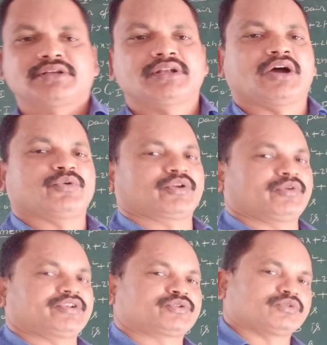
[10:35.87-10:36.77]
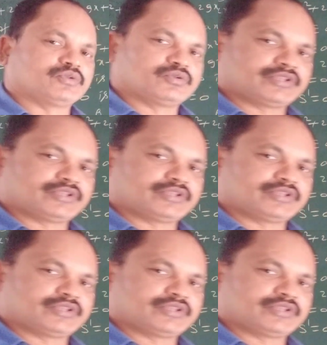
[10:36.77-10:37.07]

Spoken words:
Now we are going to the